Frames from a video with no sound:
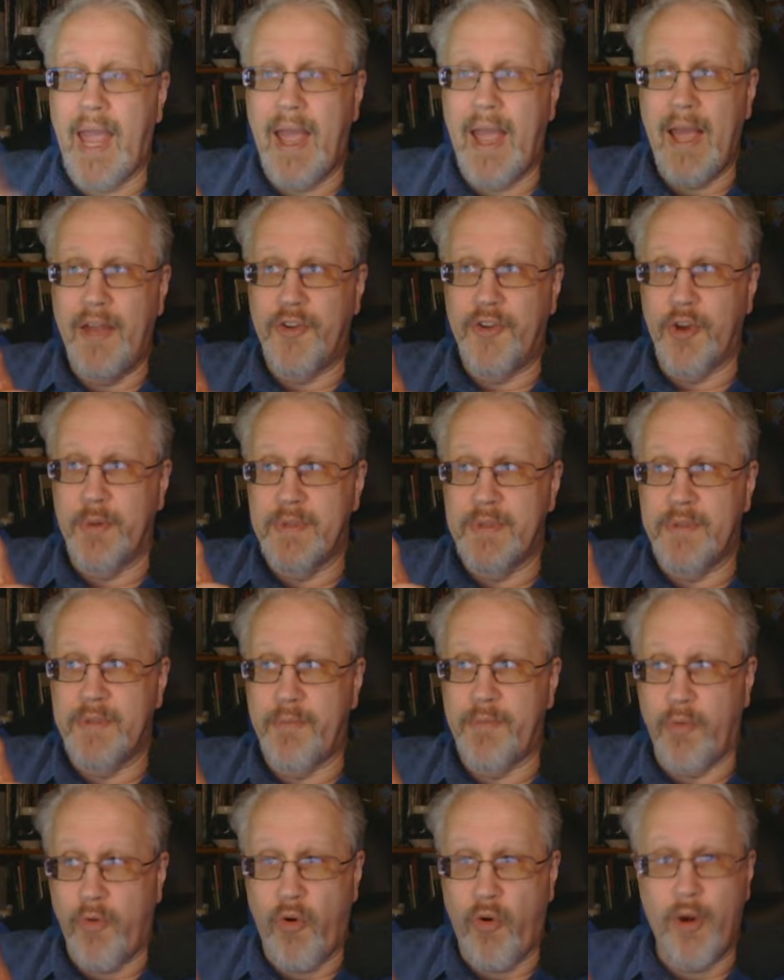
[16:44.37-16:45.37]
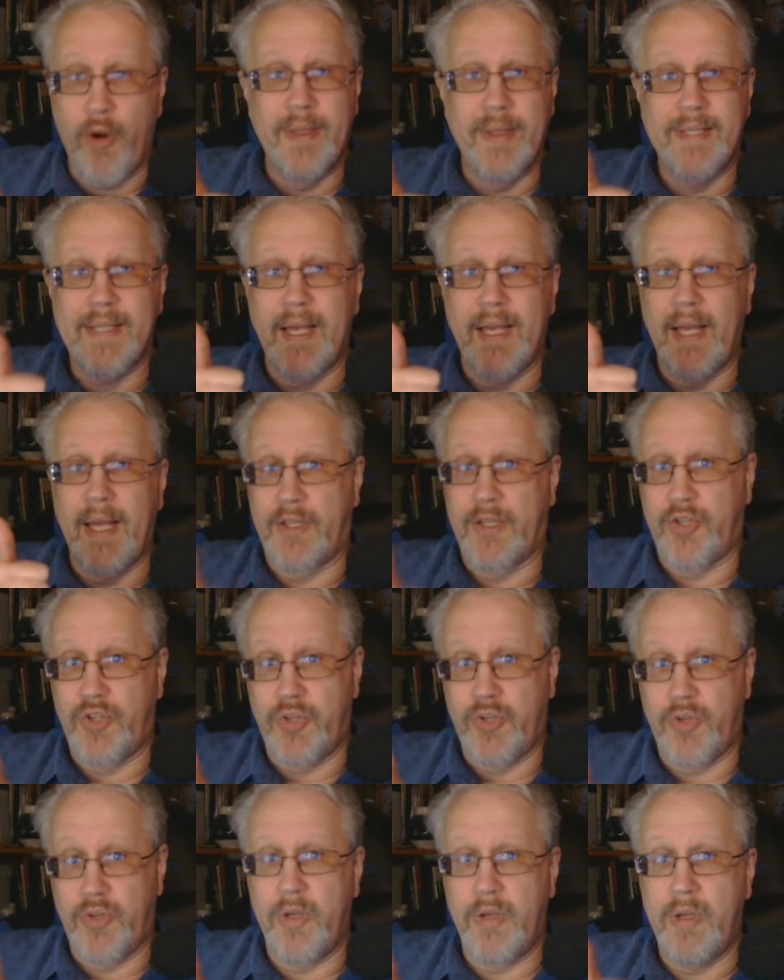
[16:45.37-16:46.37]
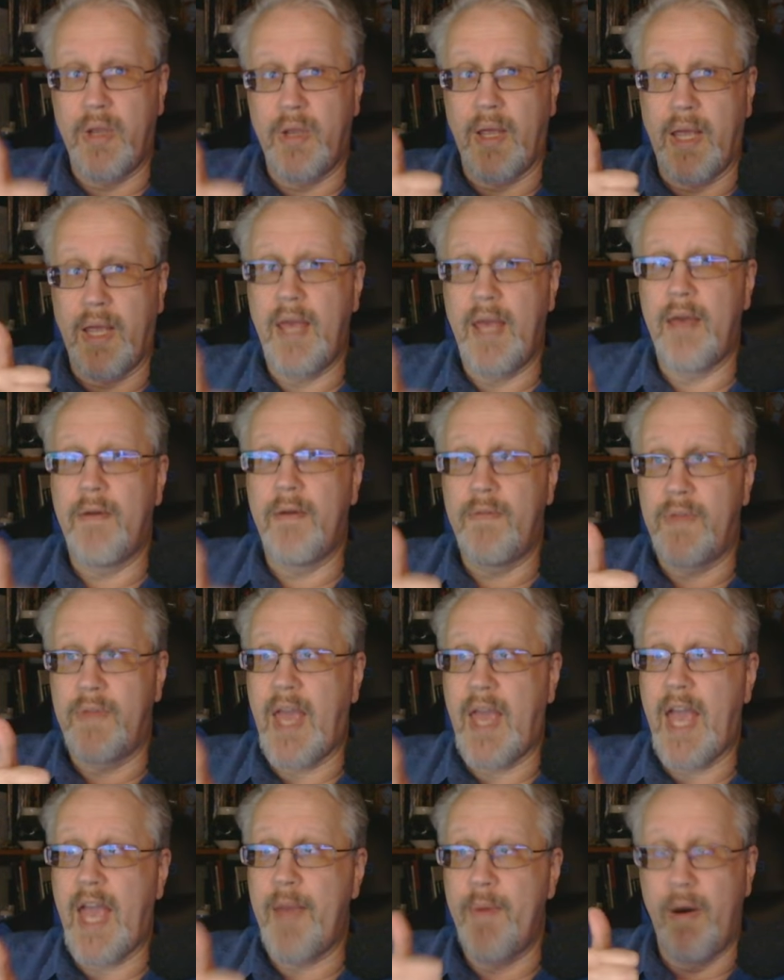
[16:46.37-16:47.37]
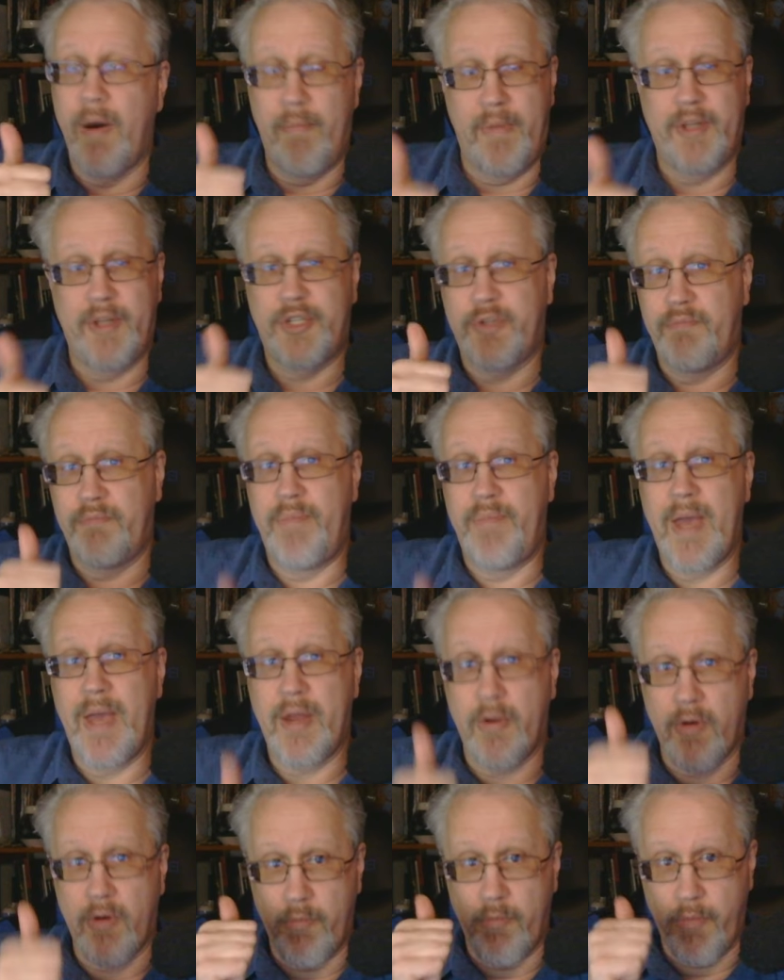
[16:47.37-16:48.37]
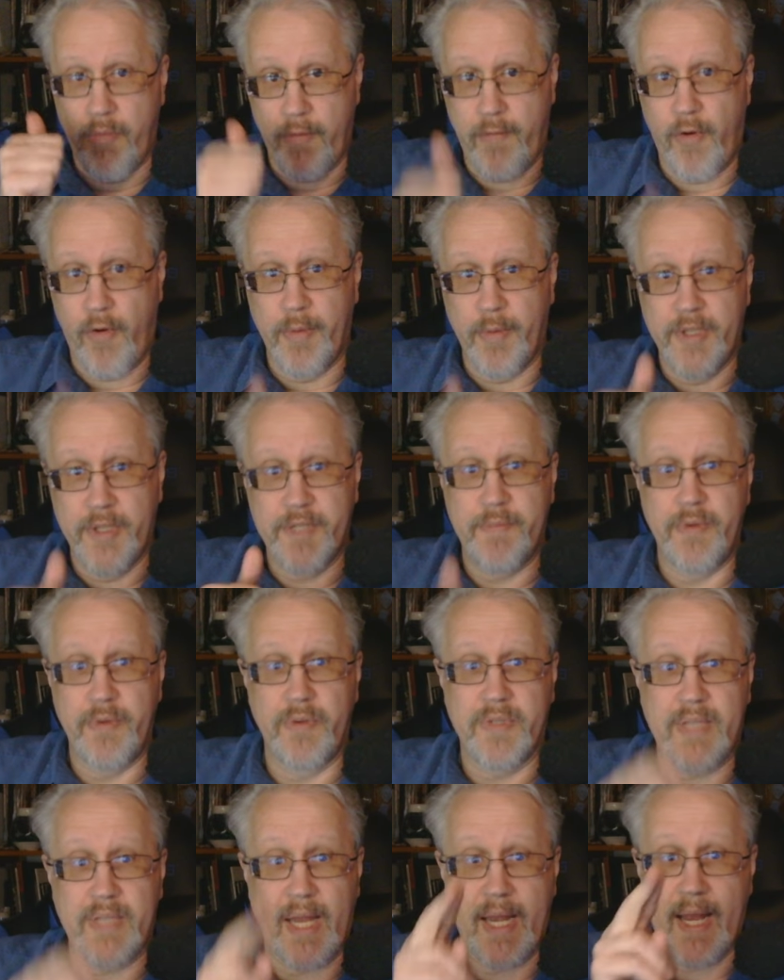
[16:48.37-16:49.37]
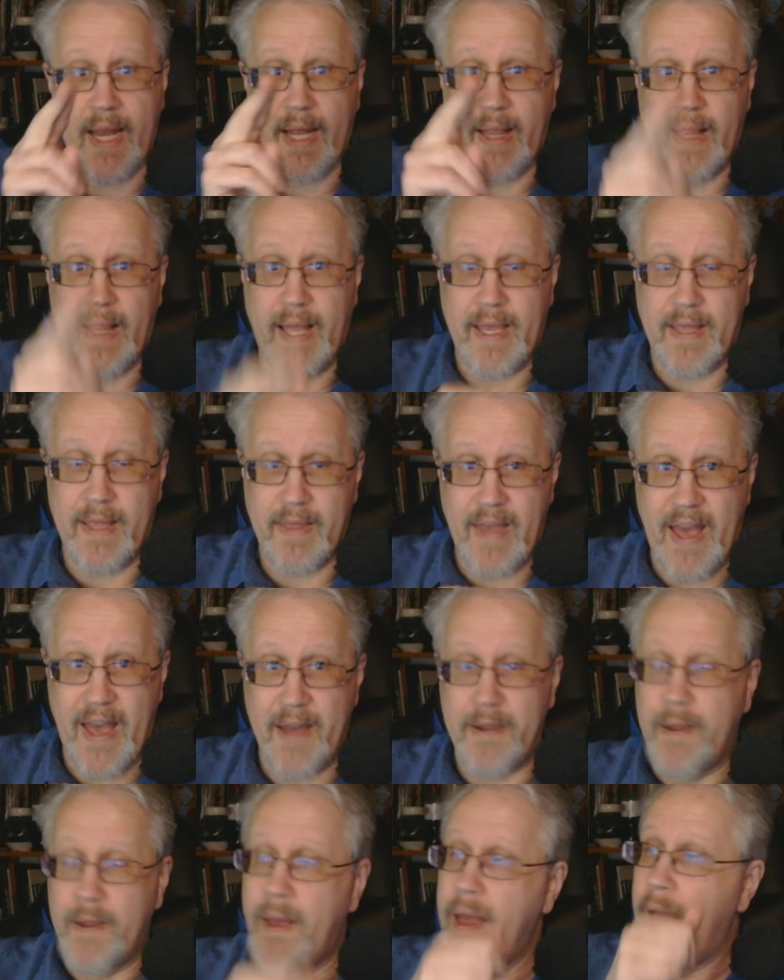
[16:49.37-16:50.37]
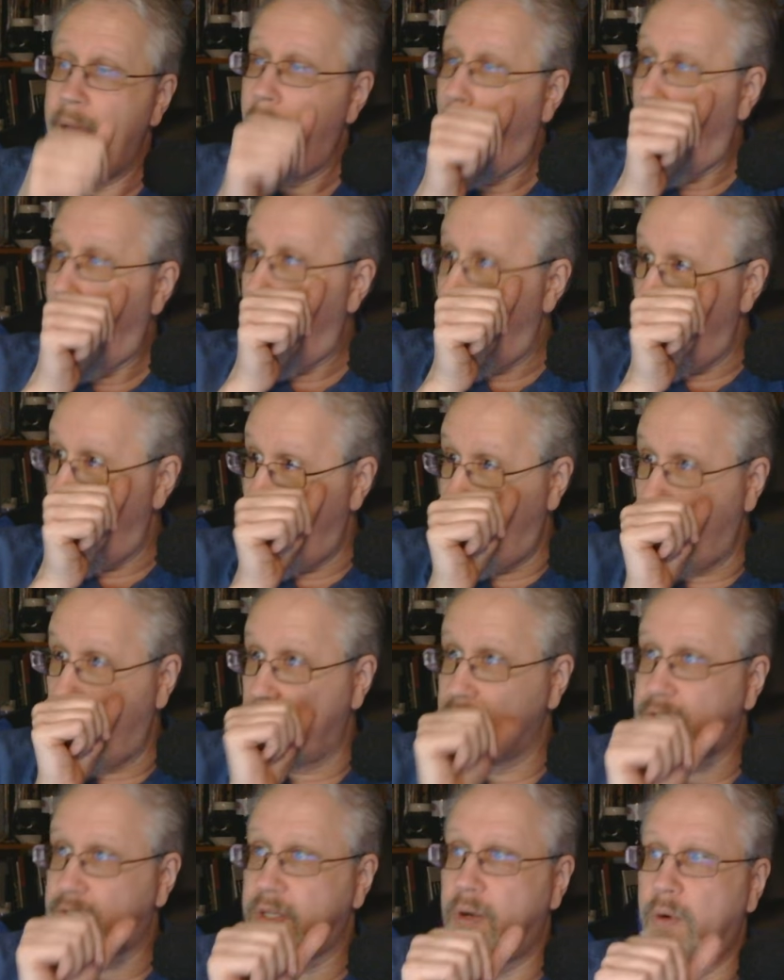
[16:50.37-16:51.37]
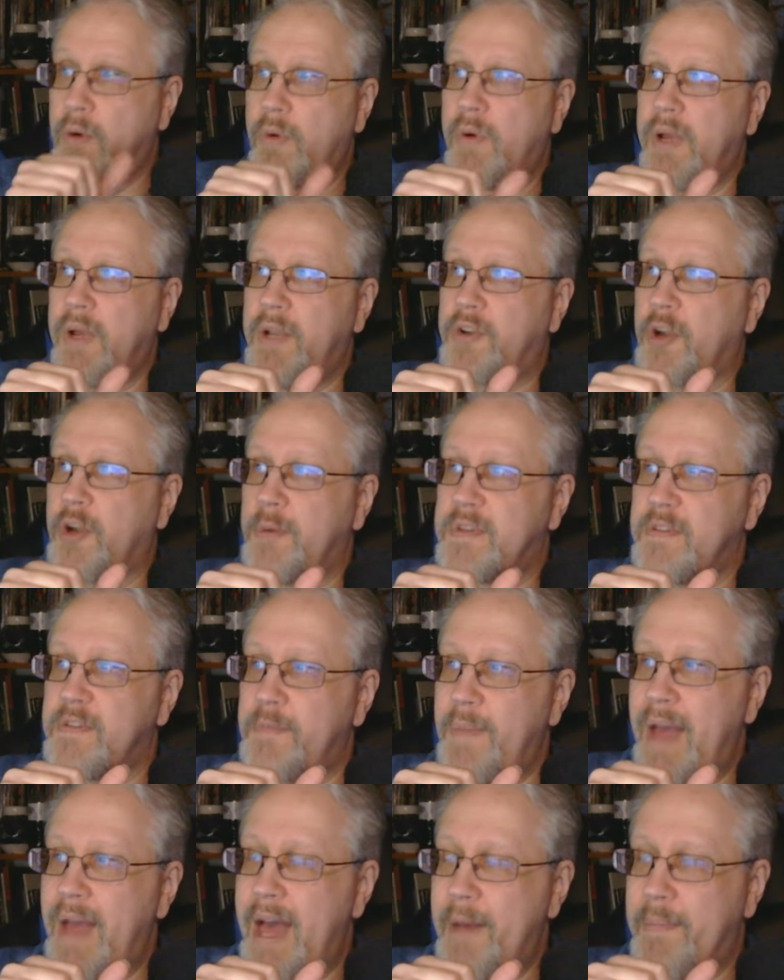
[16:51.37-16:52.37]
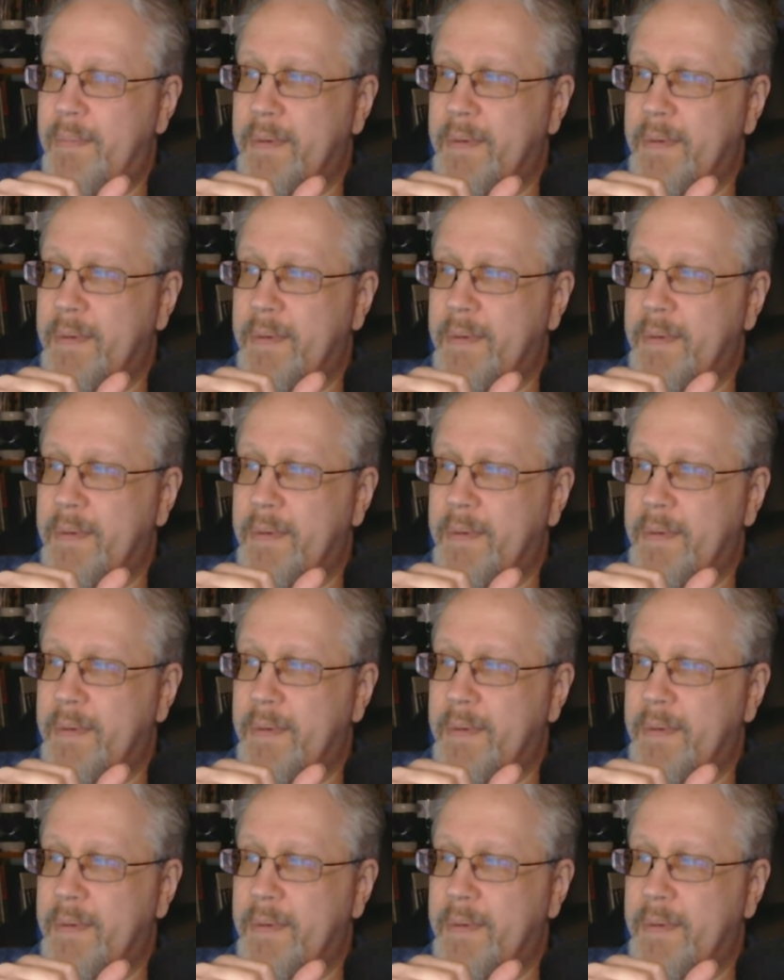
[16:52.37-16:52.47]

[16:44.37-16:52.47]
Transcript: in terms of performance, it should give the game a much better performance boost, and I like that. Also, in terms of map,